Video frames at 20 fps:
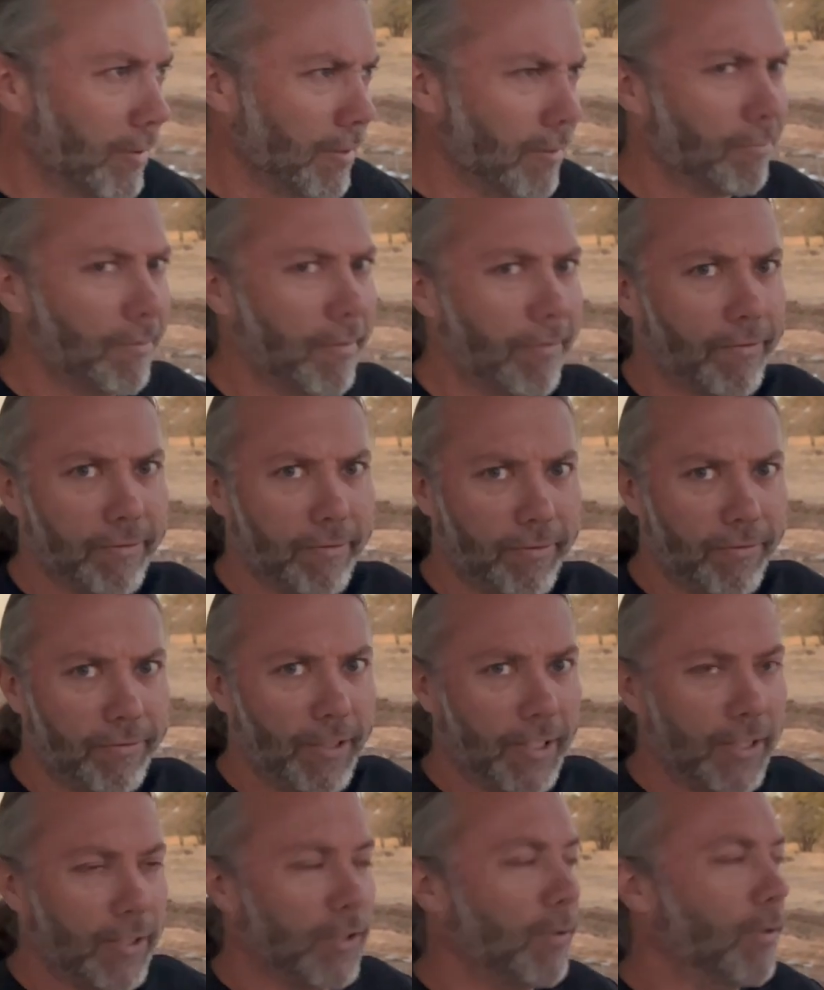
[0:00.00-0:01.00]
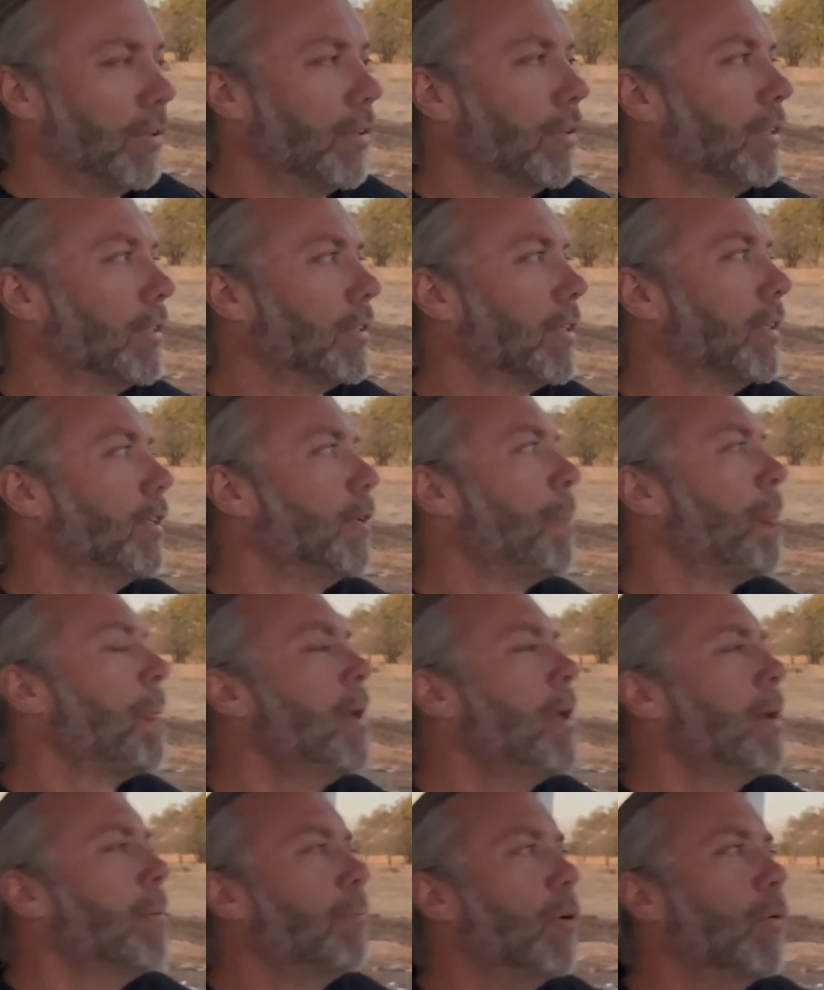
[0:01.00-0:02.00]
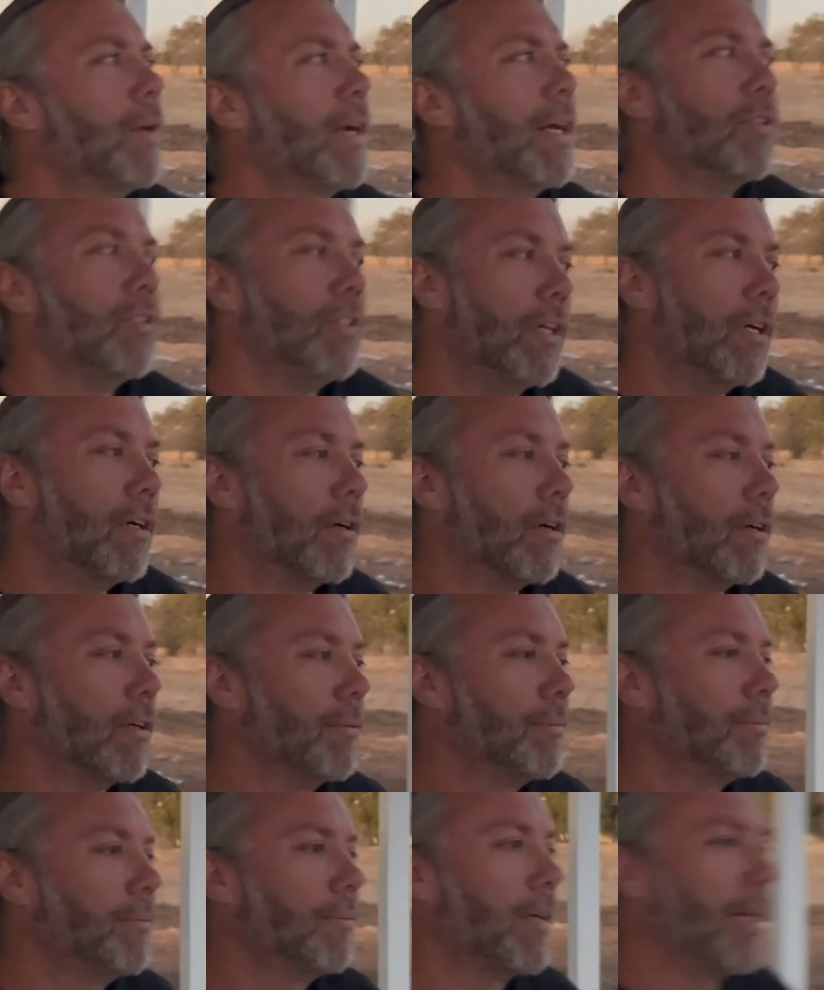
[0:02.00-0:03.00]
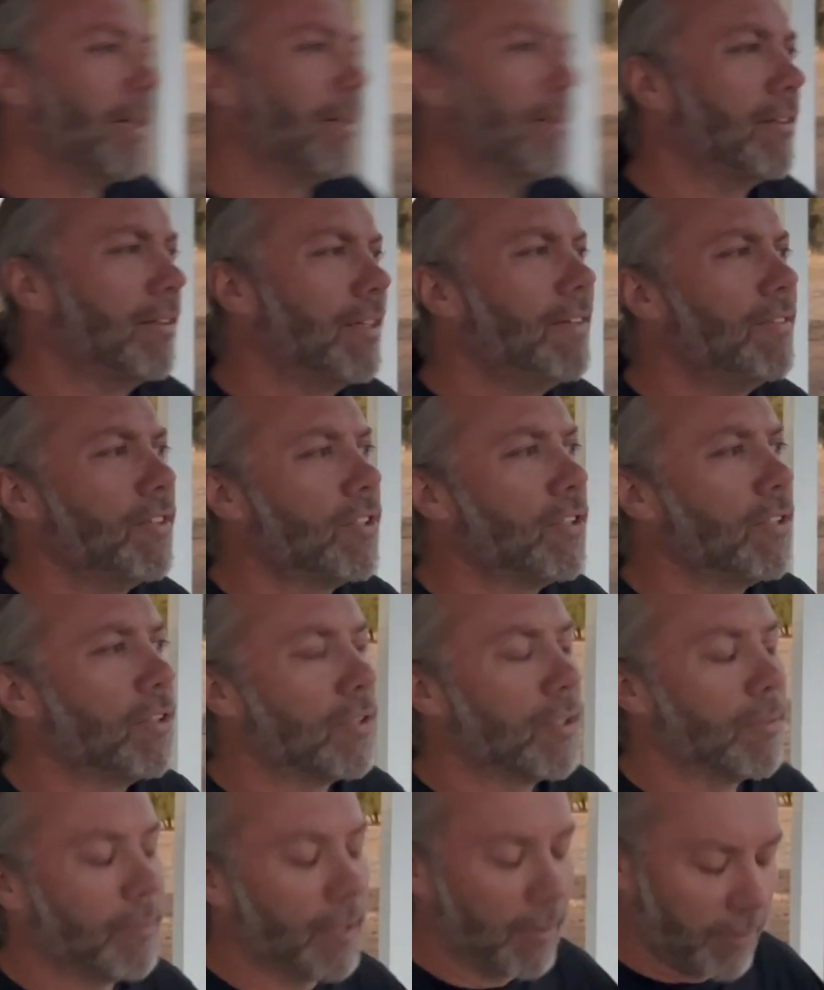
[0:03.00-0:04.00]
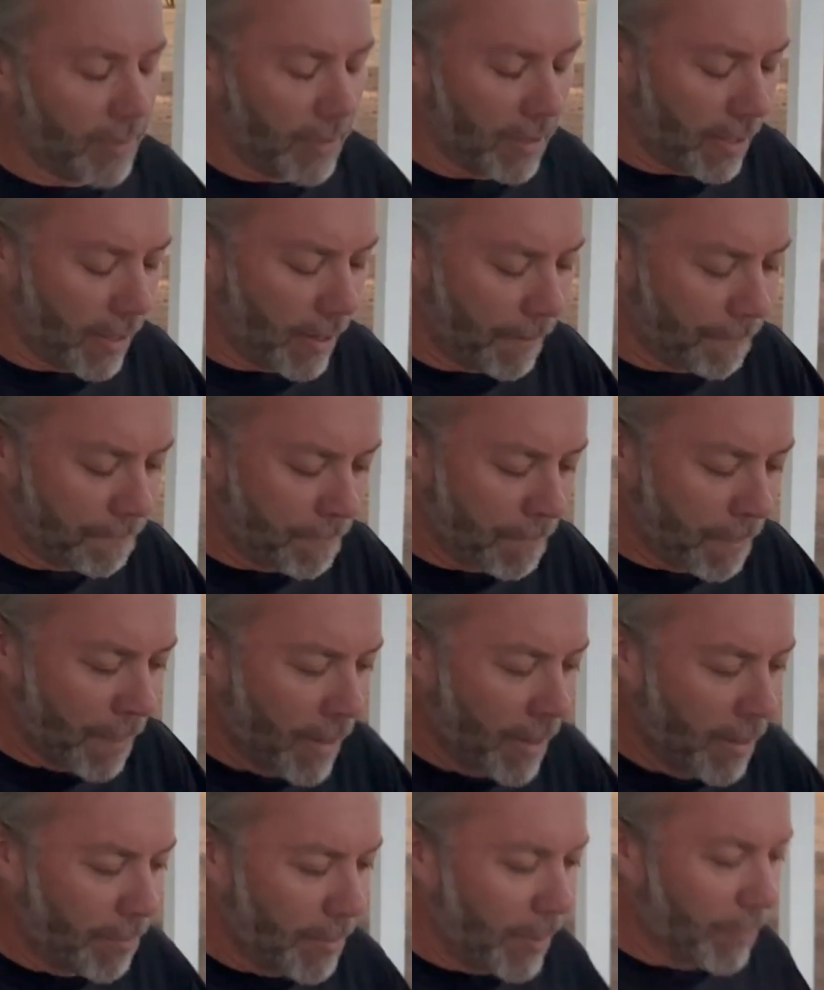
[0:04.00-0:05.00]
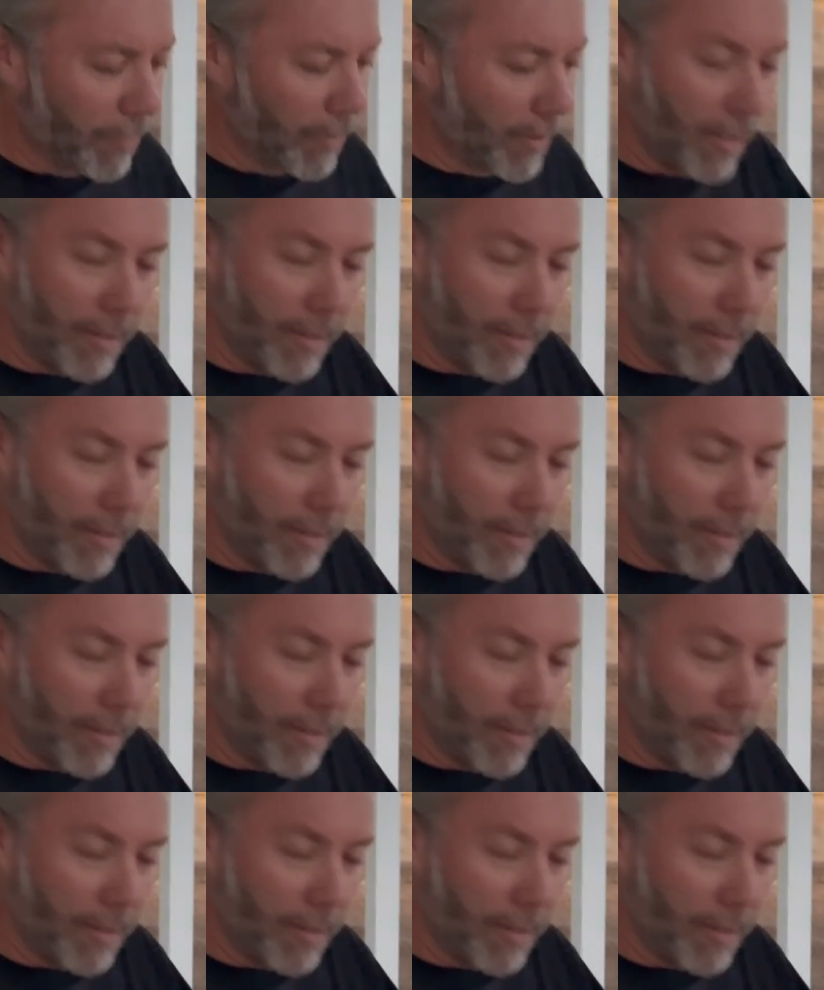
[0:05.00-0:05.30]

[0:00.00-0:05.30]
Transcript: the 52 other things I do. But when I was younger, and even still sometimes today, people are